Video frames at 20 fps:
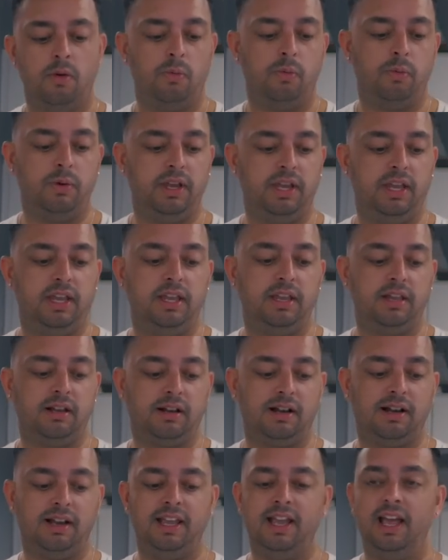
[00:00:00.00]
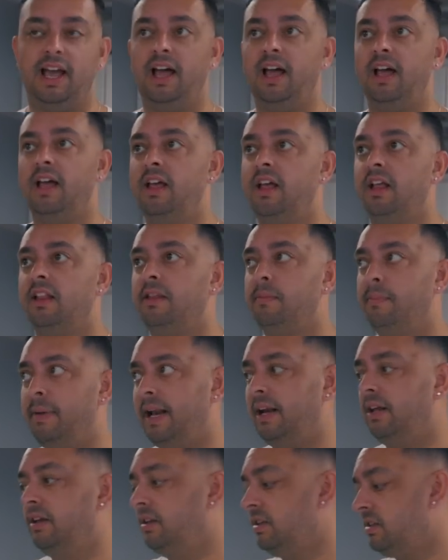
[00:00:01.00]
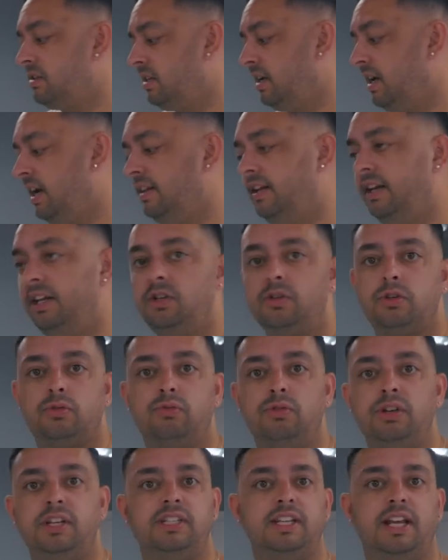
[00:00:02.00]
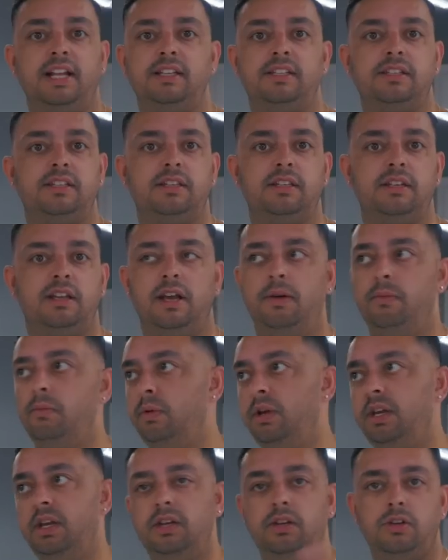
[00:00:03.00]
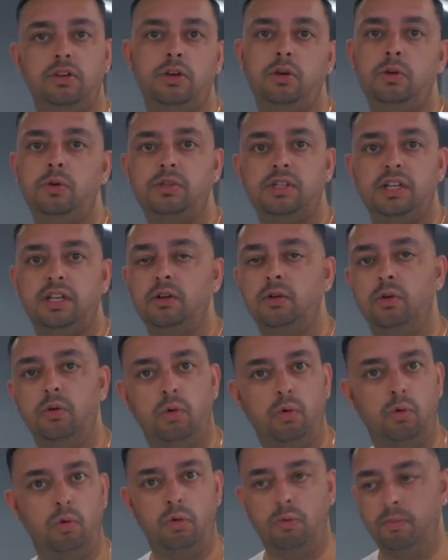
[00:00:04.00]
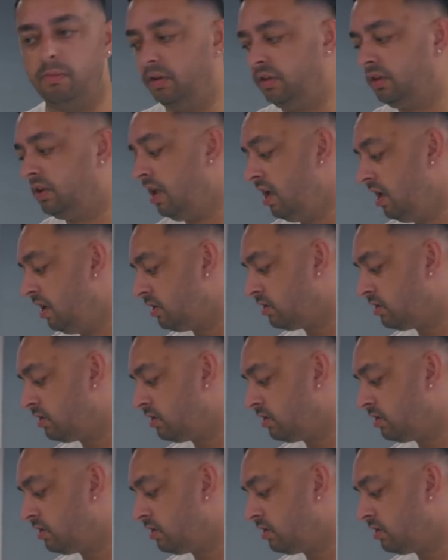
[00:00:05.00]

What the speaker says: We clear the balance and then it just resets and we use it all month.